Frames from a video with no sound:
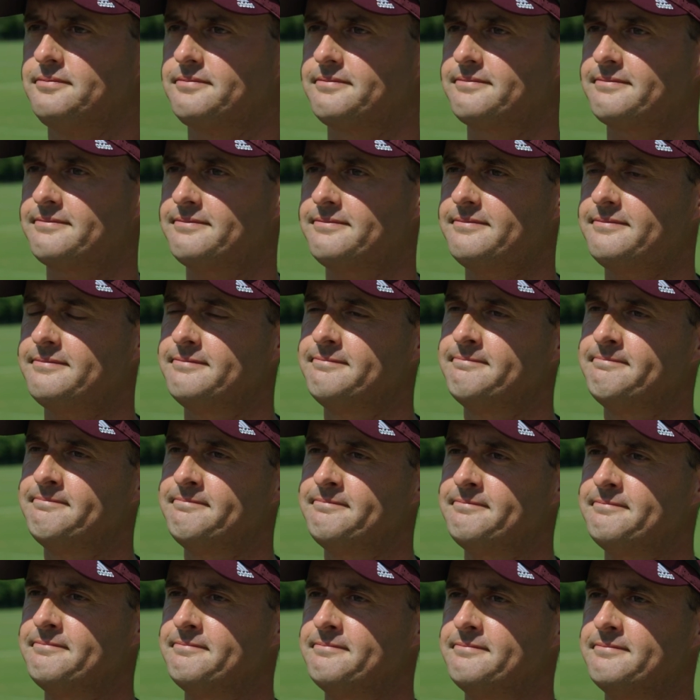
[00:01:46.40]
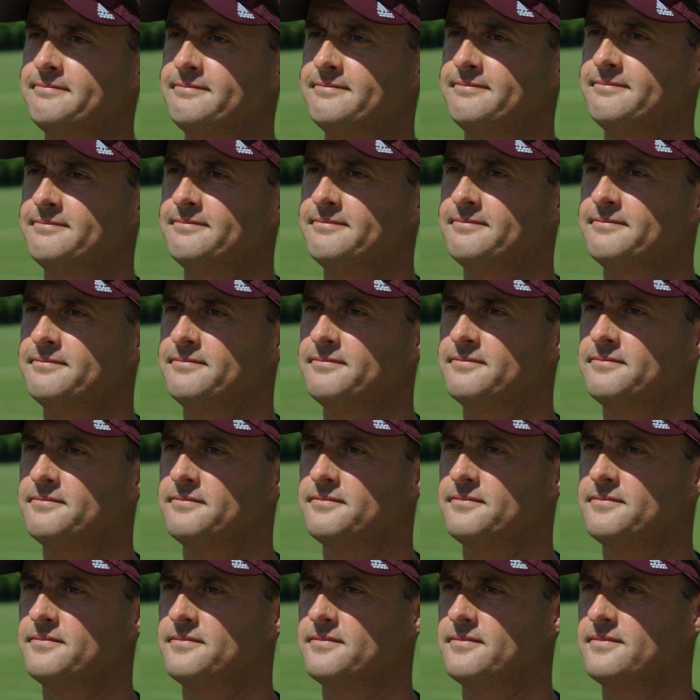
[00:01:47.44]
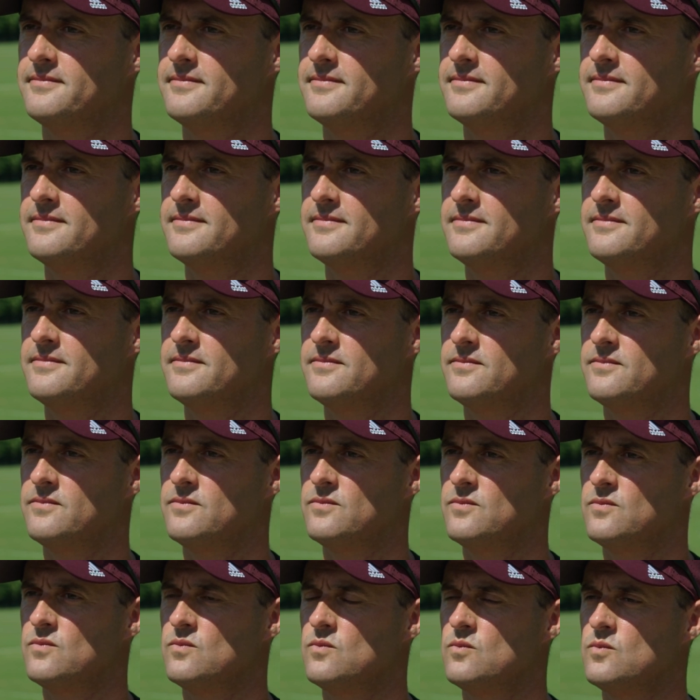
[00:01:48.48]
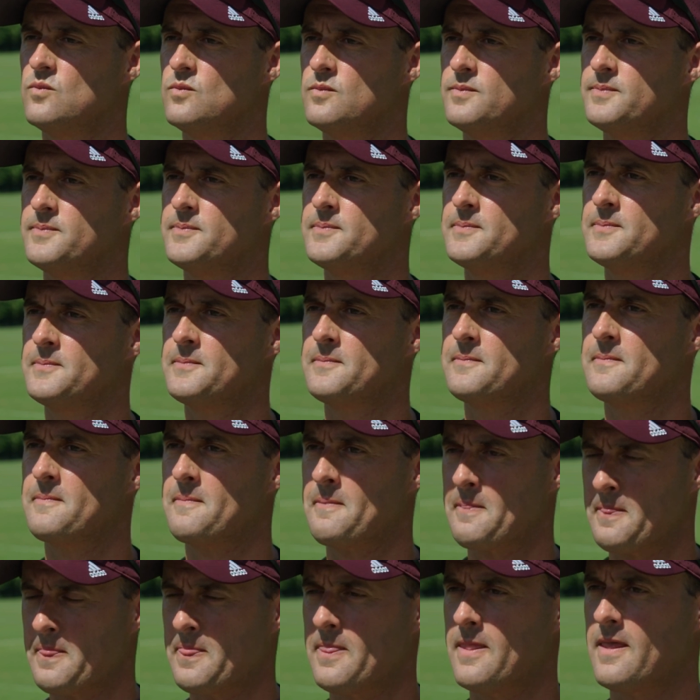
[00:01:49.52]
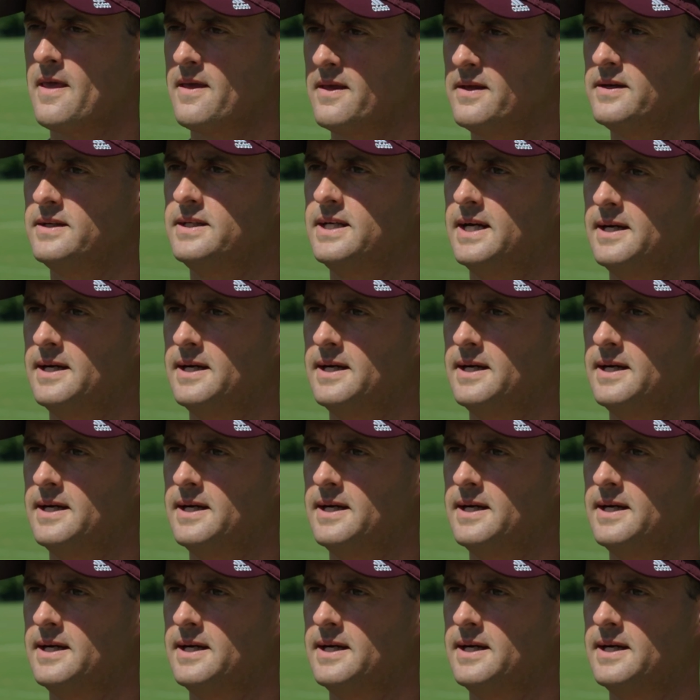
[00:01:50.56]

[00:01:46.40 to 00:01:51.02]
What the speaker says: And then just sort of, You're 2-2 at this point in the season.